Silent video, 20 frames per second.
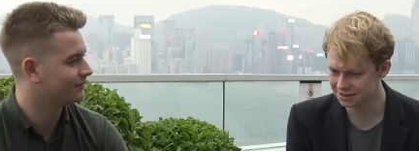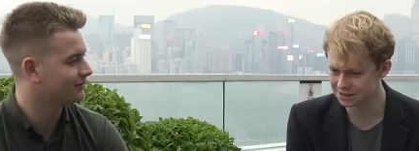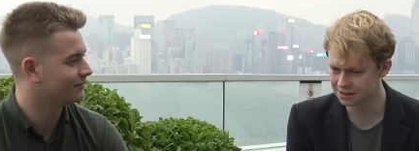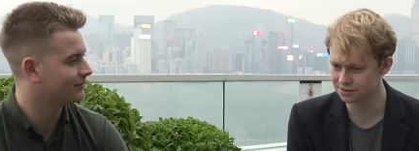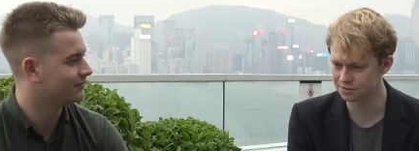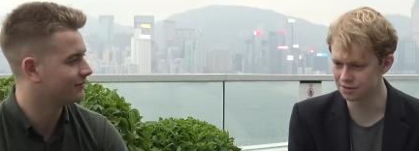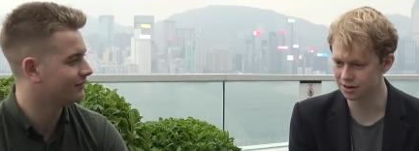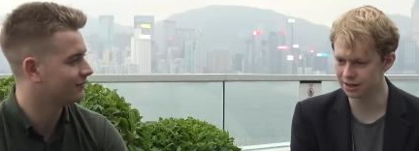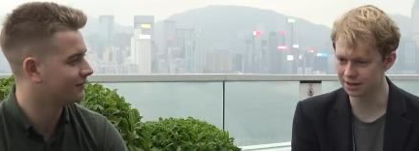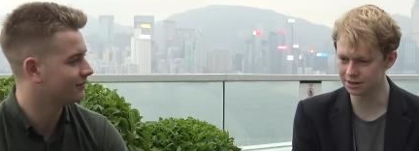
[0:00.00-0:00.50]
Speaker 1: this
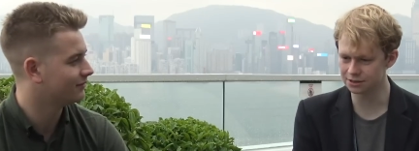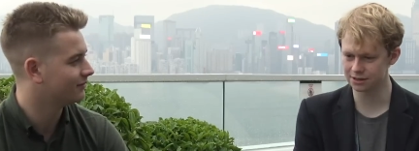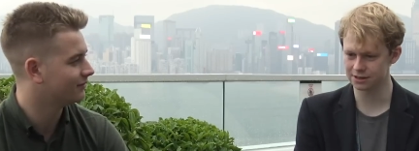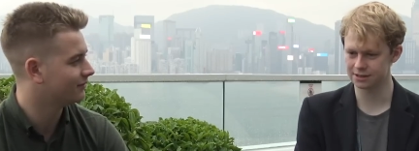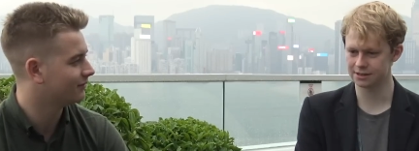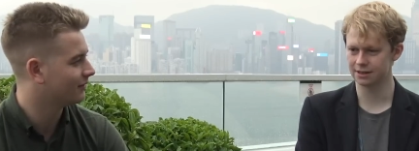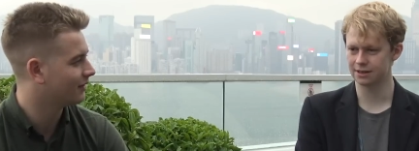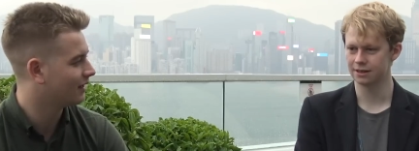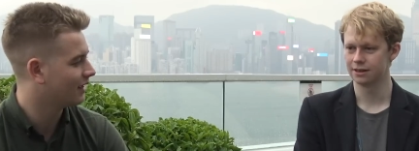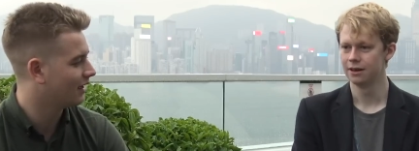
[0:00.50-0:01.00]
is really
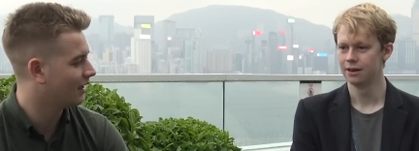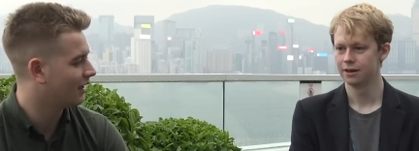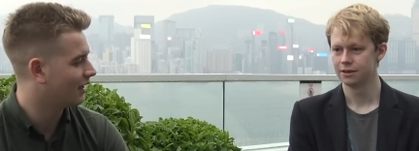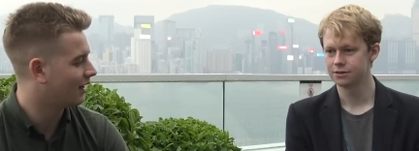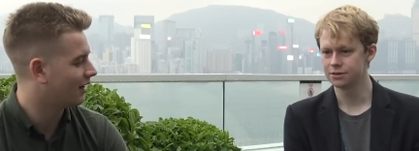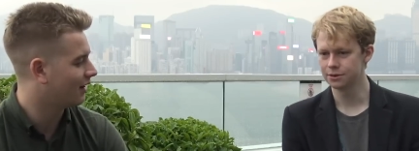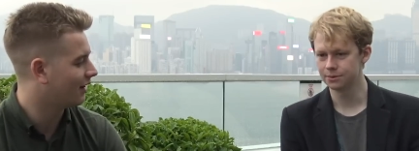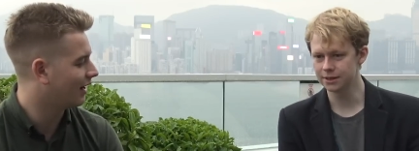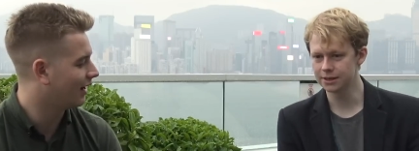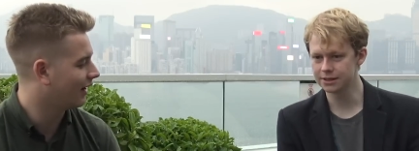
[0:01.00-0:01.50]
interesting.
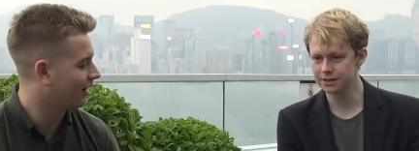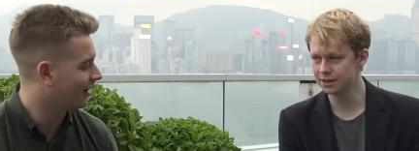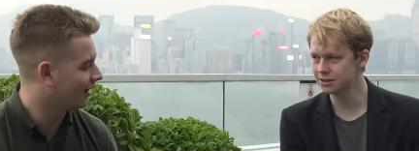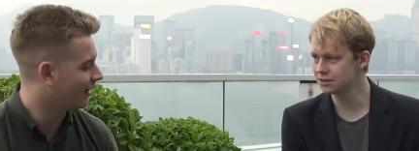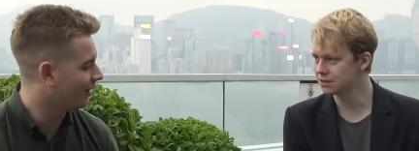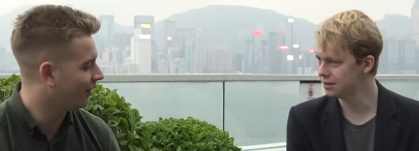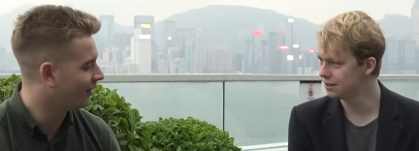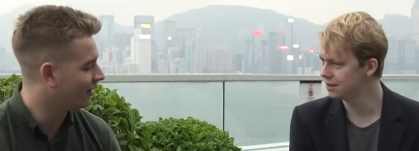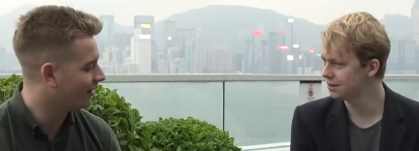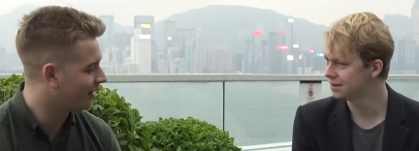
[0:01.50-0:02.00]
So we I,
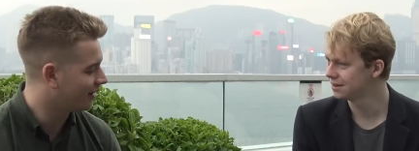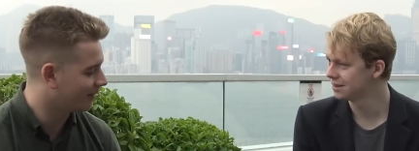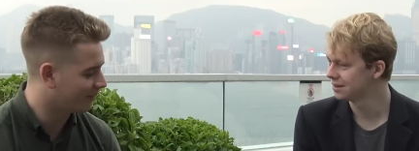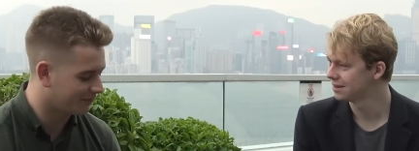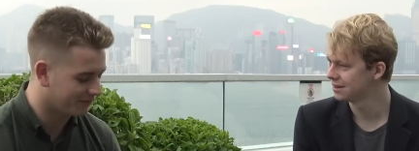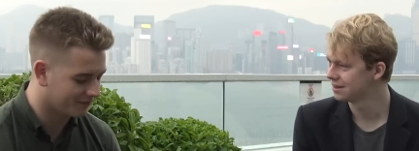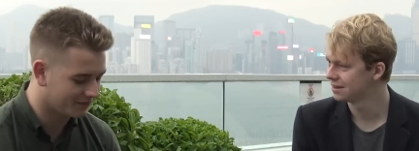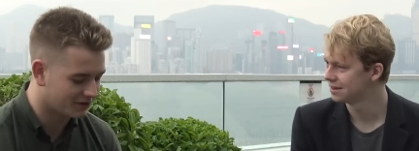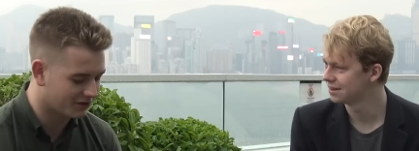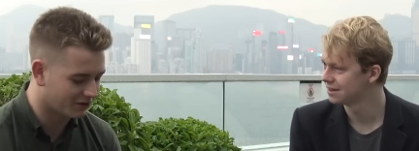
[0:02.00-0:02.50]
essentially... I heard,
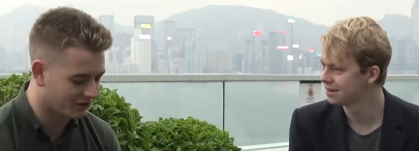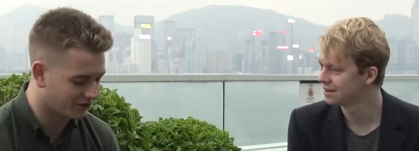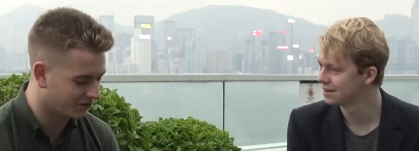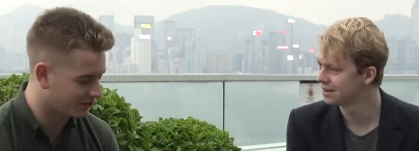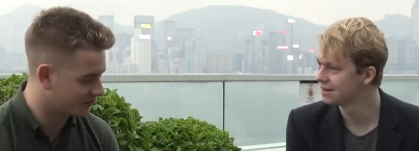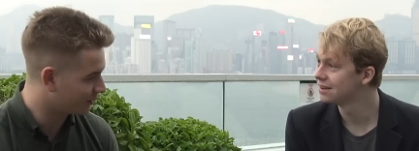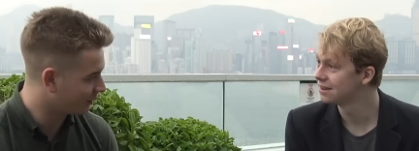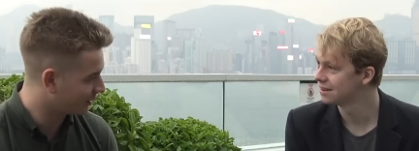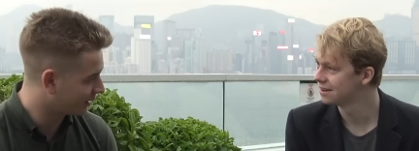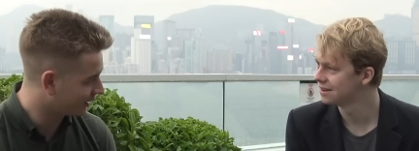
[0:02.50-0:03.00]
um,
Speaker 2: sorry,
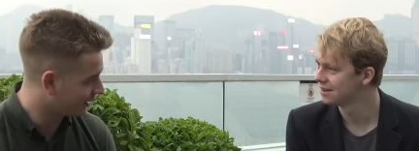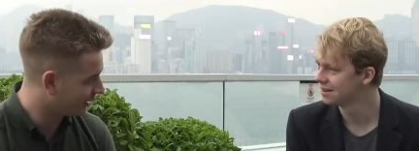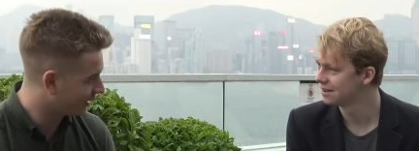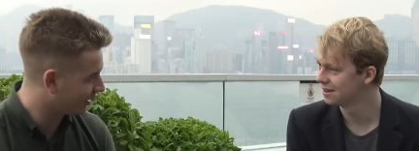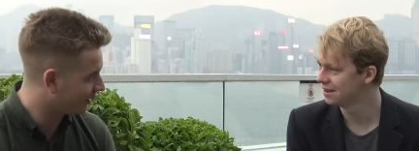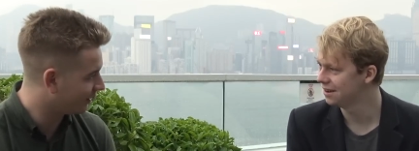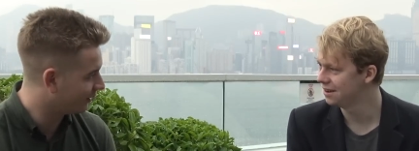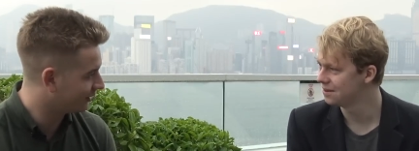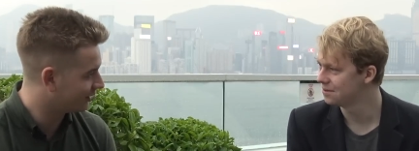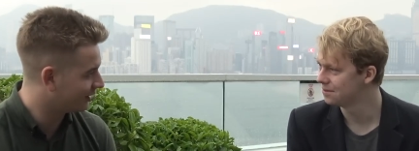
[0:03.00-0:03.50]
just quickly, I
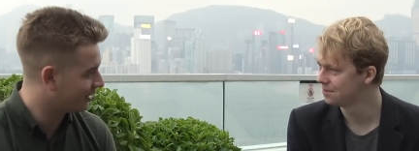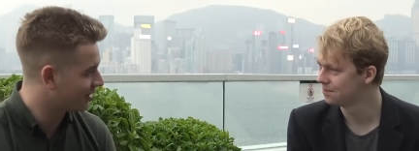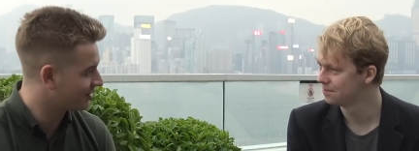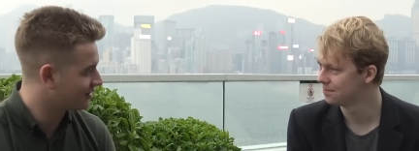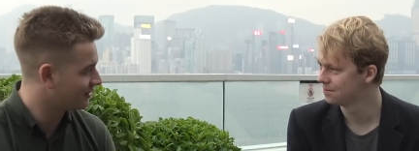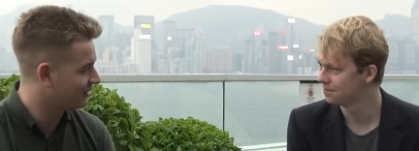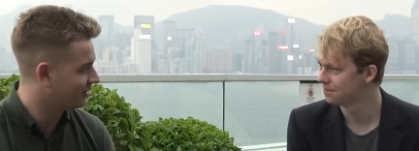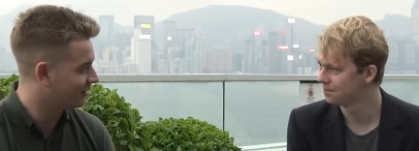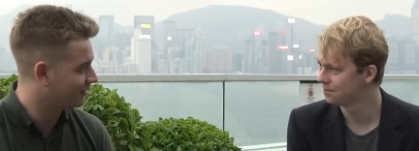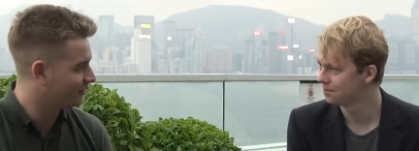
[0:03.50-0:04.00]
yeah. heard
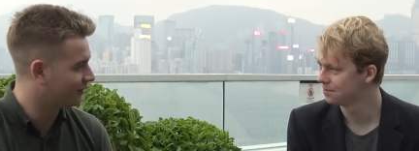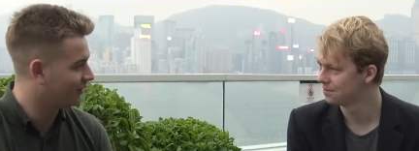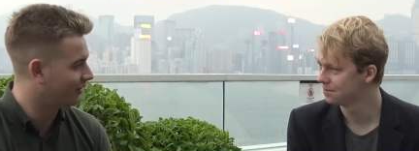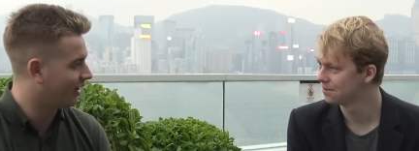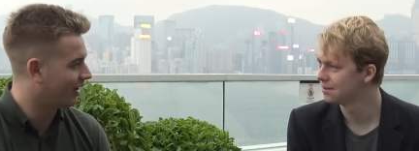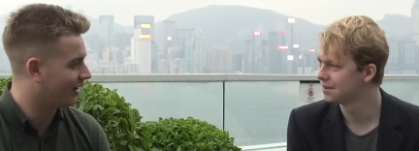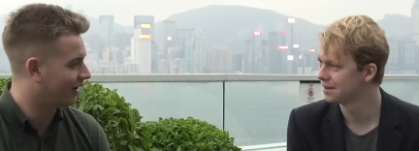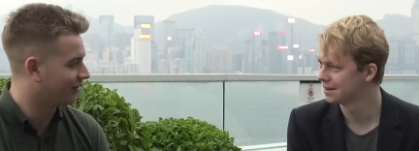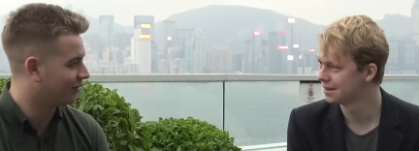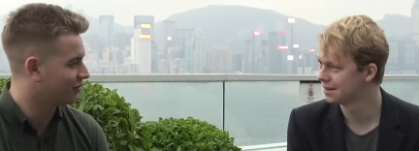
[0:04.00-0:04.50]
Lassie
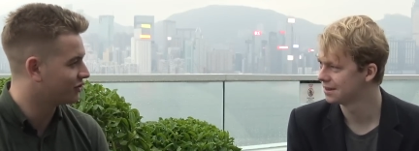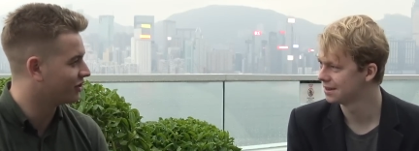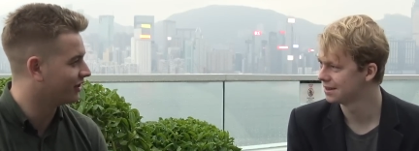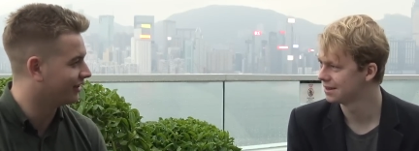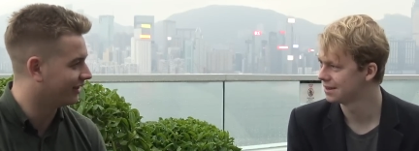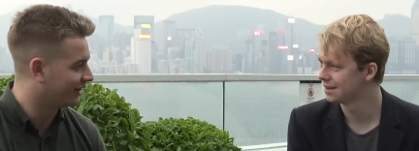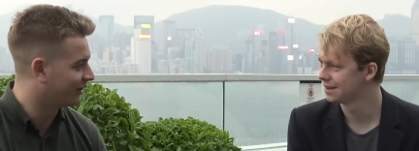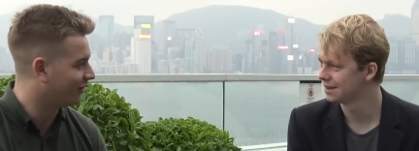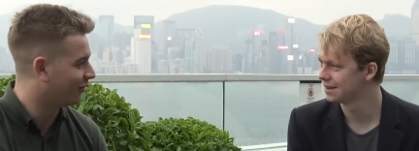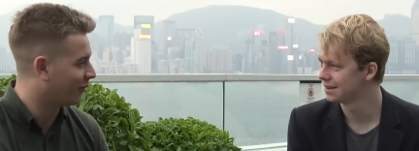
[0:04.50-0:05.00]
uh,
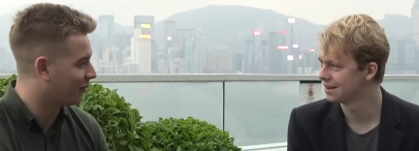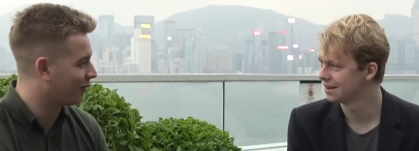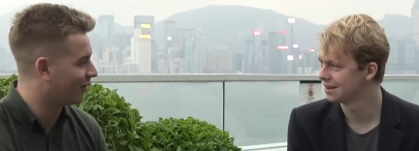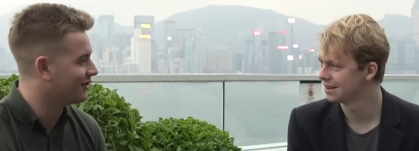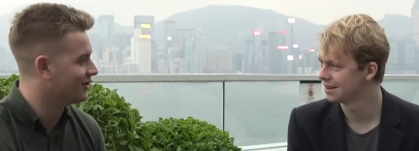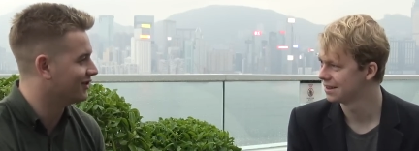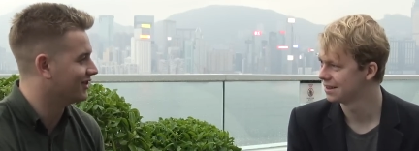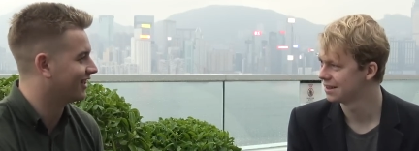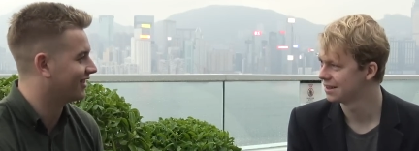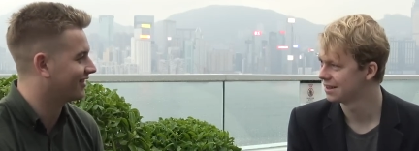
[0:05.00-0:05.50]
shilling your
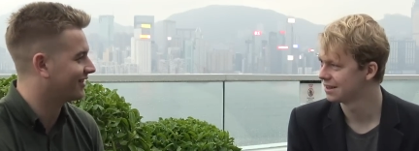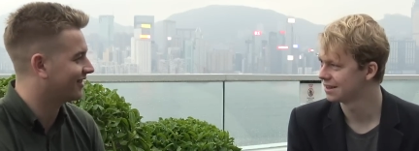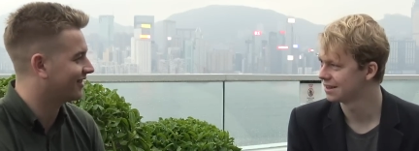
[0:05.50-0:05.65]
project.